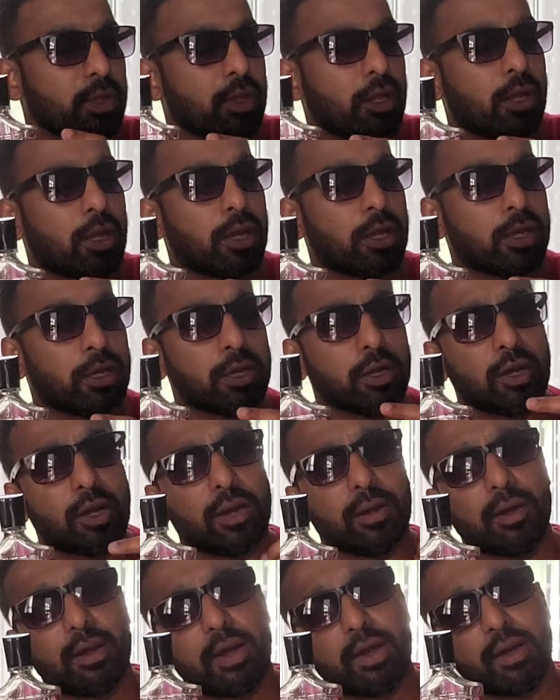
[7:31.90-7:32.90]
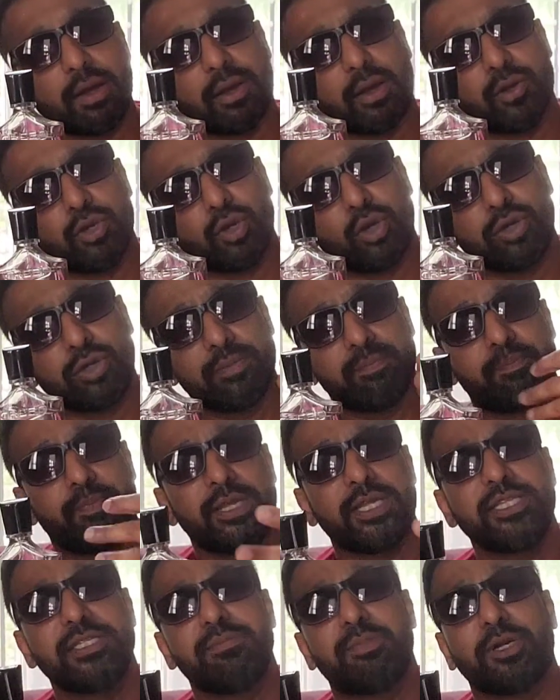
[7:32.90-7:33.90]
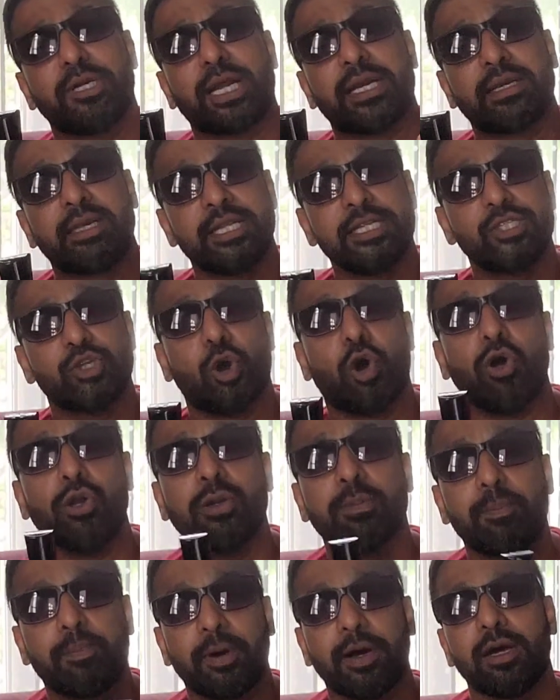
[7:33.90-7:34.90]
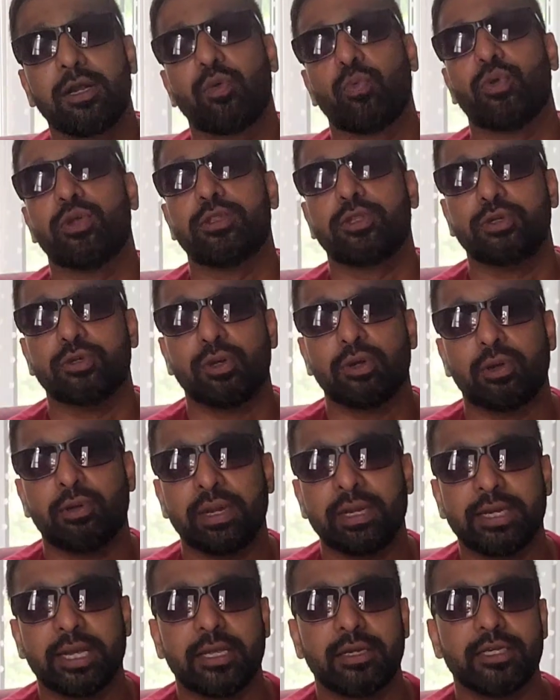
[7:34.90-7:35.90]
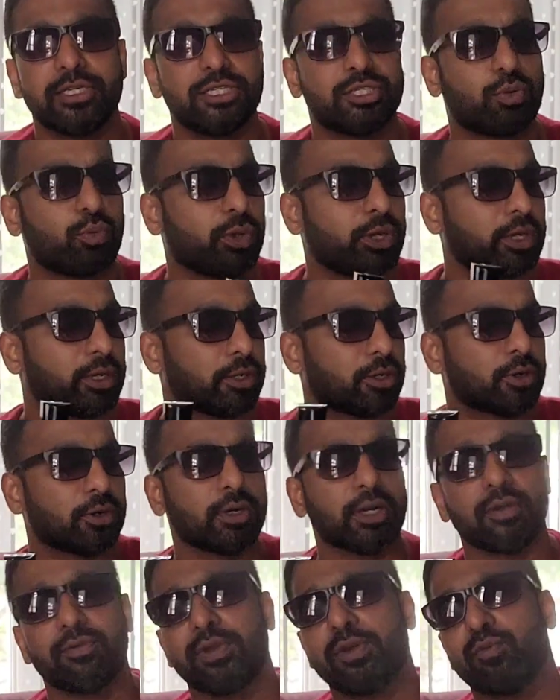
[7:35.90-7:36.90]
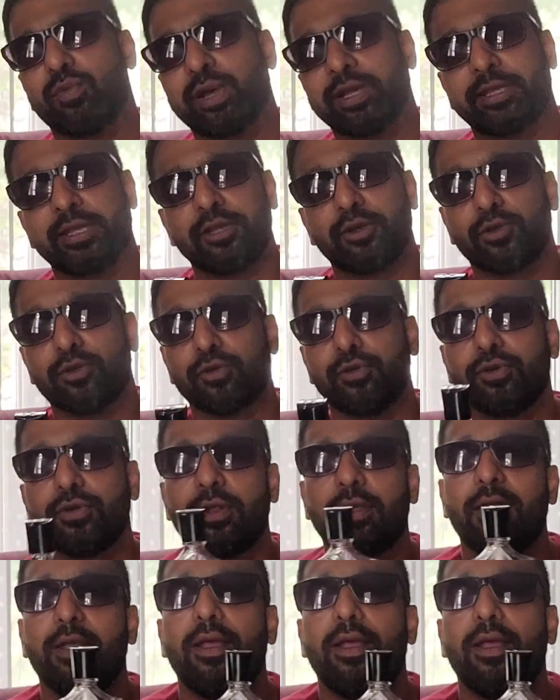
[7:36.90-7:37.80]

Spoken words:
Not a beast, but at least on par with Green Irish Tweed or even Viking Cologne.